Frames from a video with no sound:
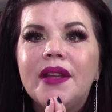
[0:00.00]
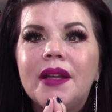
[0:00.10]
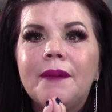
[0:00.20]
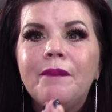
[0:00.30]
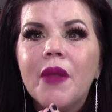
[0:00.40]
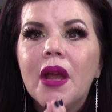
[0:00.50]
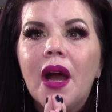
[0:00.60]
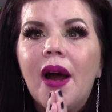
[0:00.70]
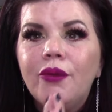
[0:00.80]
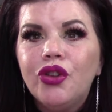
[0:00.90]
And
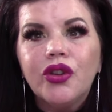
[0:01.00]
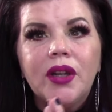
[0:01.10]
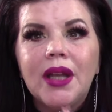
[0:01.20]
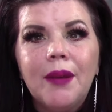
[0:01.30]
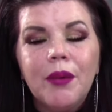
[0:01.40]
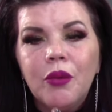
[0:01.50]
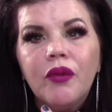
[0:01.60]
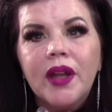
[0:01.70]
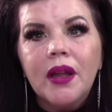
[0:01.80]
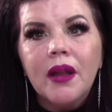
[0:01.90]
I'm just going to keep it
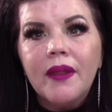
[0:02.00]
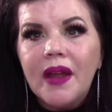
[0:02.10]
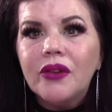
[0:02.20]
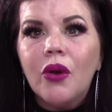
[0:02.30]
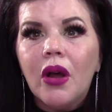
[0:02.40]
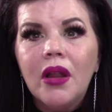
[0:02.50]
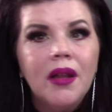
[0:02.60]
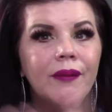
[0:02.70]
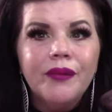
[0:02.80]
moving. That's all.